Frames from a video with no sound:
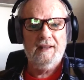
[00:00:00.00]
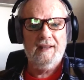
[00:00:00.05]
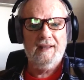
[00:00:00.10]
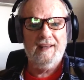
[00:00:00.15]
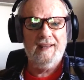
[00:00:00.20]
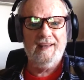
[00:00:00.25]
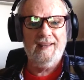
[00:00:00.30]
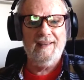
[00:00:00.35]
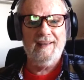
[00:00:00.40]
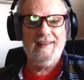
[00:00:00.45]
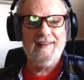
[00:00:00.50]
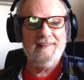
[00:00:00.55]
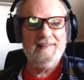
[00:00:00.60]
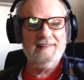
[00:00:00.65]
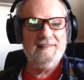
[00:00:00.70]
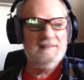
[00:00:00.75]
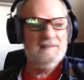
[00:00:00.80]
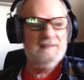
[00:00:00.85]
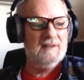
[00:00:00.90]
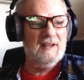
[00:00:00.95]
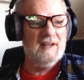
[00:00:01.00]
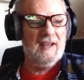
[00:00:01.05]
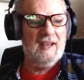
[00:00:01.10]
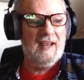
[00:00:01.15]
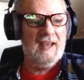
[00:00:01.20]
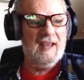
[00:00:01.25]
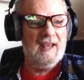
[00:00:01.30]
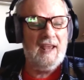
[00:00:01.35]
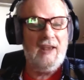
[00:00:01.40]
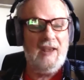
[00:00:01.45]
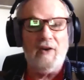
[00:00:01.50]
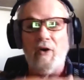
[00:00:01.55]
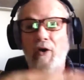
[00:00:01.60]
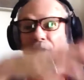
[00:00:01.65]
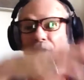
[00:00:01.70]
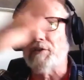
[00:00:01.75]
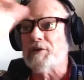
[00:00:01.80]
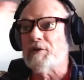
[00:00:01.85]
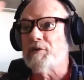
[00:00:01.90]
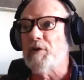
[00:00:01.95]
And, and and
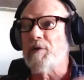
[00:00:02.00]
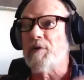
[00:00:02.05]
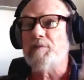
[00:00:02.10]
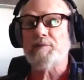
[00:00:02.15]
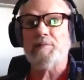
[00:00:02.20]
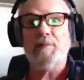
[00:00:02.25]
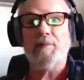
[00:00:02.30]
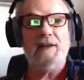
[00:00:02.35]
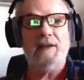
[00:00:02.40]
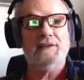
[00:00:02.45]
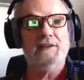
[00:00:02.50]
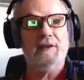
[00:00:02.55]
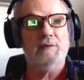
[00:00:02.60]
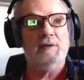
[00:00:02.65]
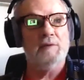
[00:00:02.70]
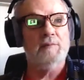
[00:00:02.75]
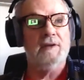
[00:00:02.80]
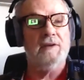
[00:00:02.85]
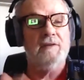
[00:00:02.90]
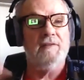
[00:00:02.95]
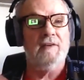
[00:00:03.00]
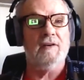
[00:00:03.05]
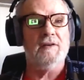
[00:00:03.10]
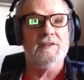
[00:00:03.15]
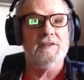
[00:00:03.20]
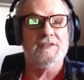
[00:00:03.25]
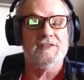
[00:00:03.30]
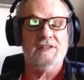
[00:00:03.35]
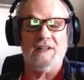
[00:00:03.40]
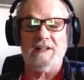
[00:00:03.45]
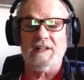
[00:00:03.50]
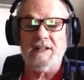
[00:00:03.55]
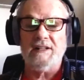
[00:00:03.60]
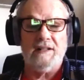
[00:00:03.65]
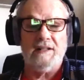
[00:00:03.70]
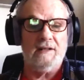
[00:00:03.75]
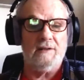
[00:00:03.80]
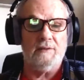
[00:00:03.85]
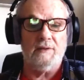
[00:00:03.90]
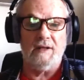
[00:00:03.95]
all the groups back then were being very silly
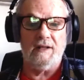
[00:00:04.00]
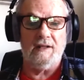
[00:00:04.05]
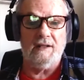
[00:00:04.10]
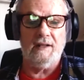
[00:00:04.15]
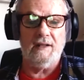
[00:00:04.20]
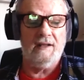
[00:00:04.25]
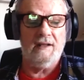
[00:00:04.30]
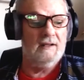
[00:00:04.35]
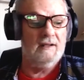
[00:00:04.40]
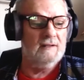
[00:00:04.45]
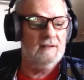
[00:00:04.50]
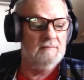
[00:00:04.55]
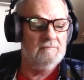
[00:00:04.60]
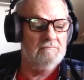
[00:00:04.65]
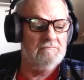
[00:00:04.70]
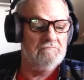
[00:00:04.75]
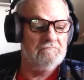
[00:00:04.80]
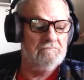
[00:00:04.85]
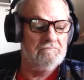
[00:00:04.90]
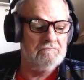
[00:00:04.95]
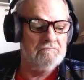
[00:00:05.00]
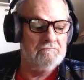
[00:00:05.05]
that way. Um,